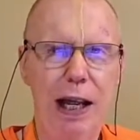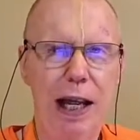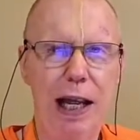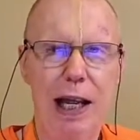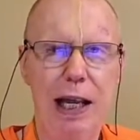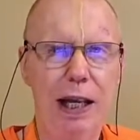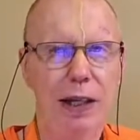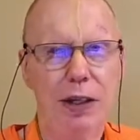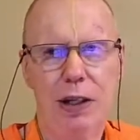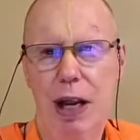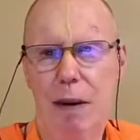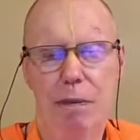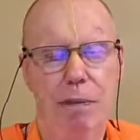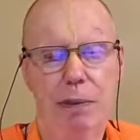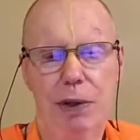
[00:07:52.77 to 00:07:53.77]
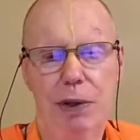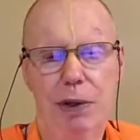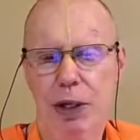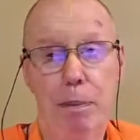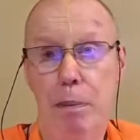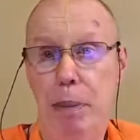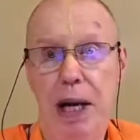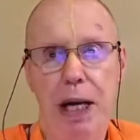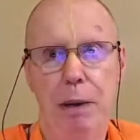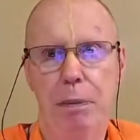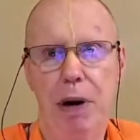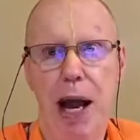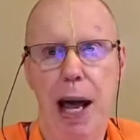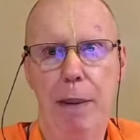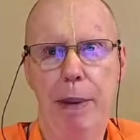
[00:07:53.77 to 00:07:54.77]
some big
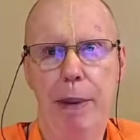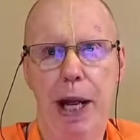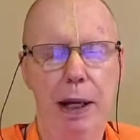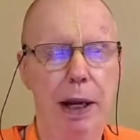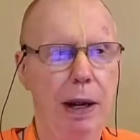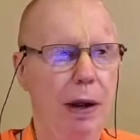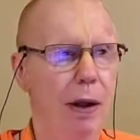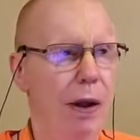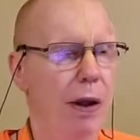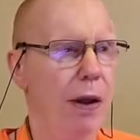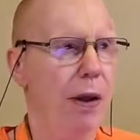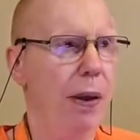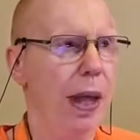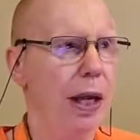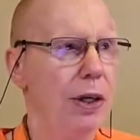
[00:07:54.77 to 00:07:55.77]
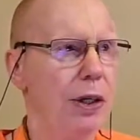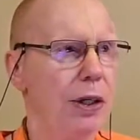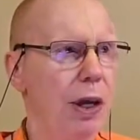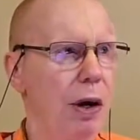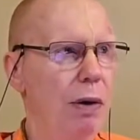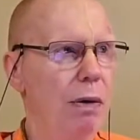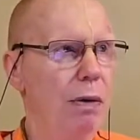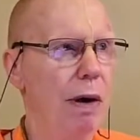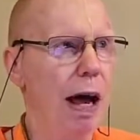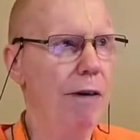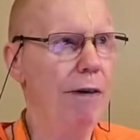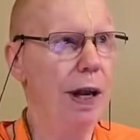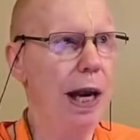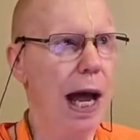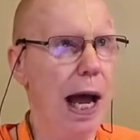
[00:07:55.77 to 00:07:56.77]
Brahmin. So
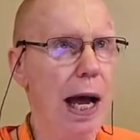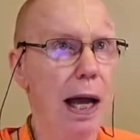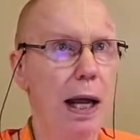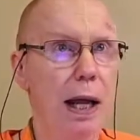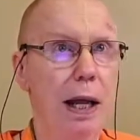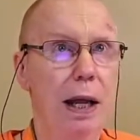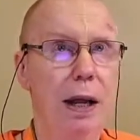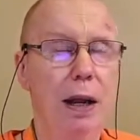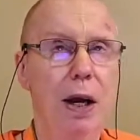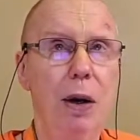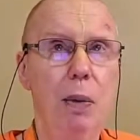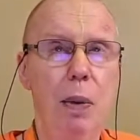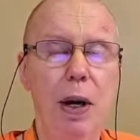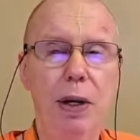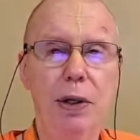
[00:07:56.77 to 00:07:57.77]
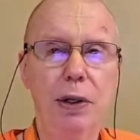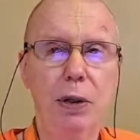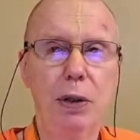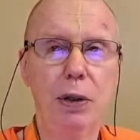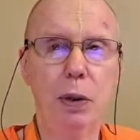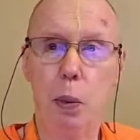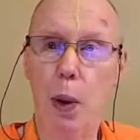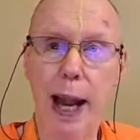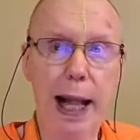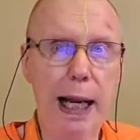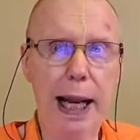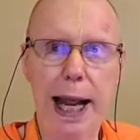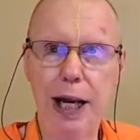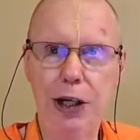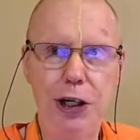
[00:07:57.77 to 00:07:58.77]
Ravana was well
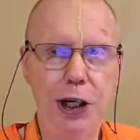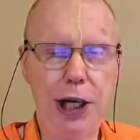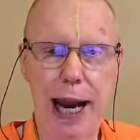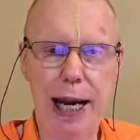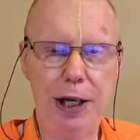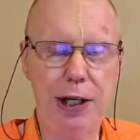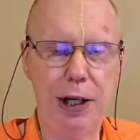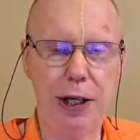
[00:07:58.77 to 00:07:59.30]
educated in